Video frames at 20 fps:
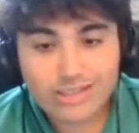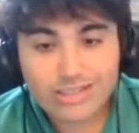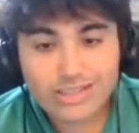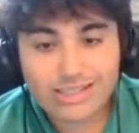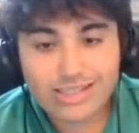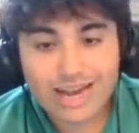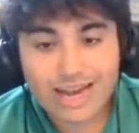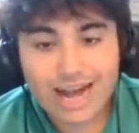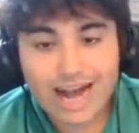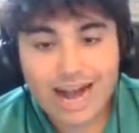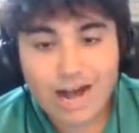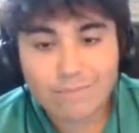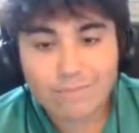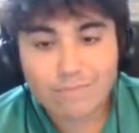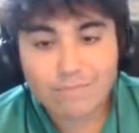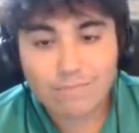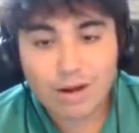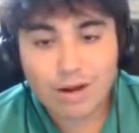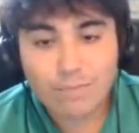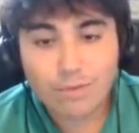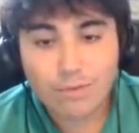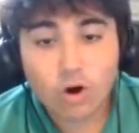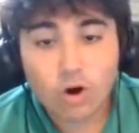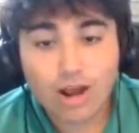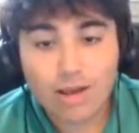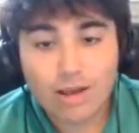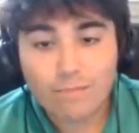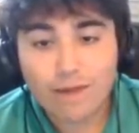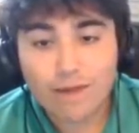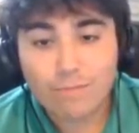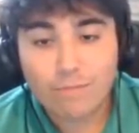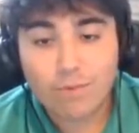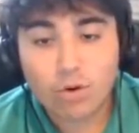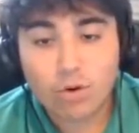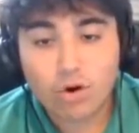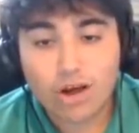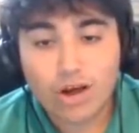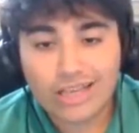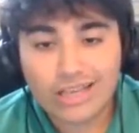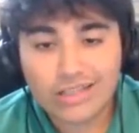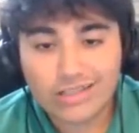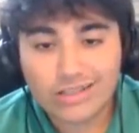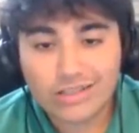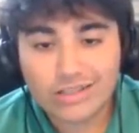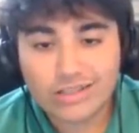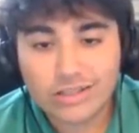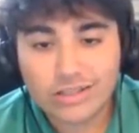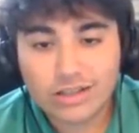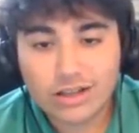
Stop. My boy. My boys.